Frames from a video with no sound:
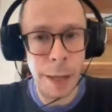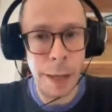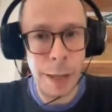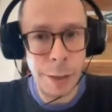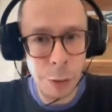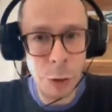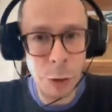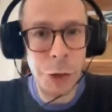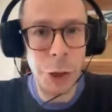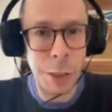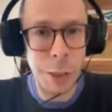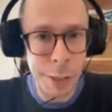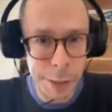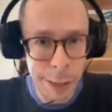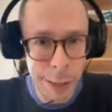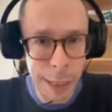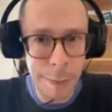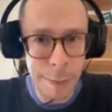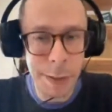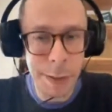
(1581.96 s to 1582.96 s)
it usually
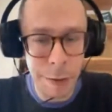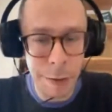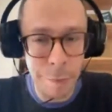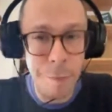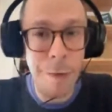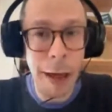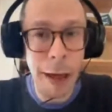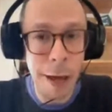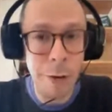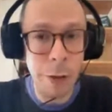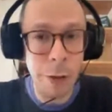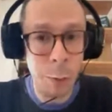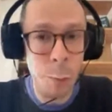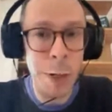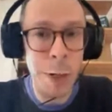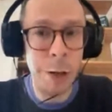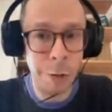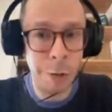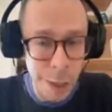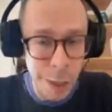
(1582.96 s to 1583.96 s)
seems a very
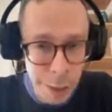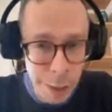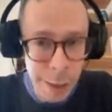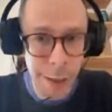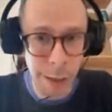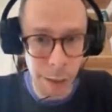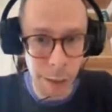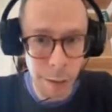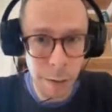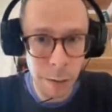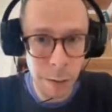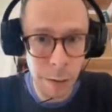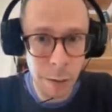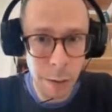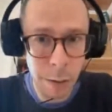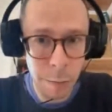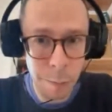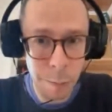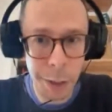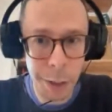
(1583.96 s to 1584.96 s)
weird idea,
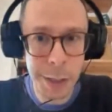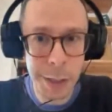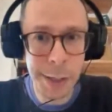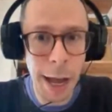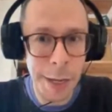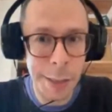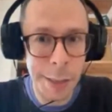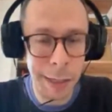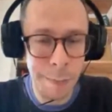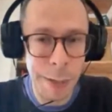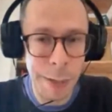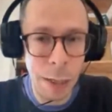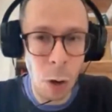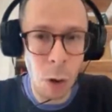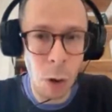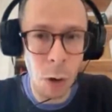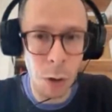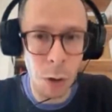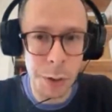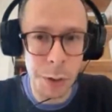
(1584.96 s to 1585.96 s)
precisely
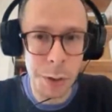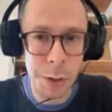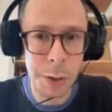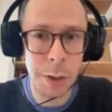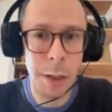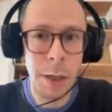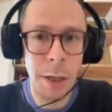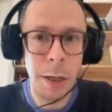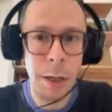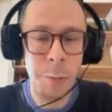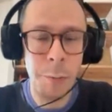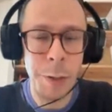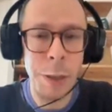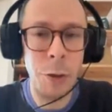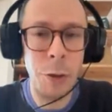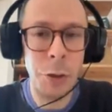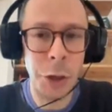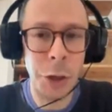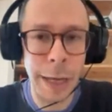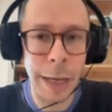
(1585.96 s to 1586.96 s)
because we
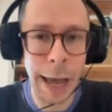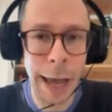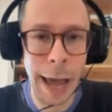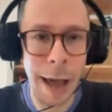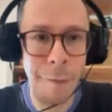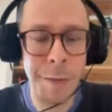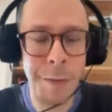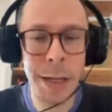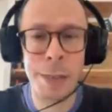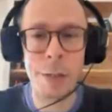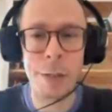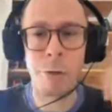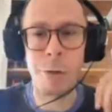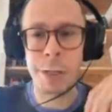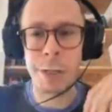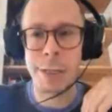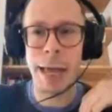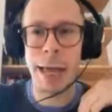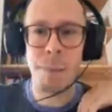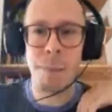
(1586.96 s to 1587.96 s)
usually have this
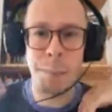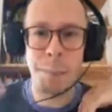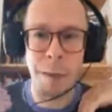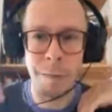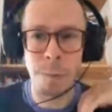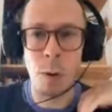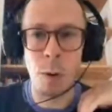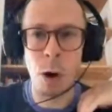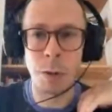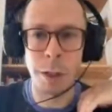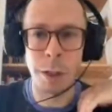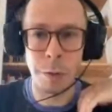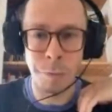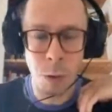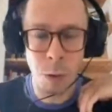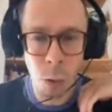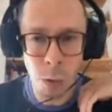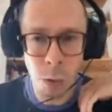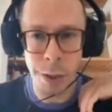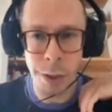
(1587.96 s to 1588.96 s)
receptive model
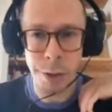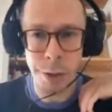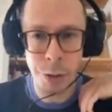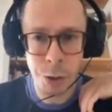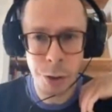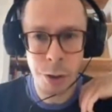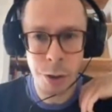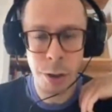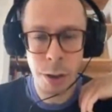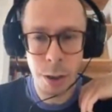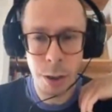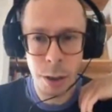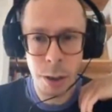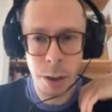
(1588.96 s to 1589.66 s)
of knowledge,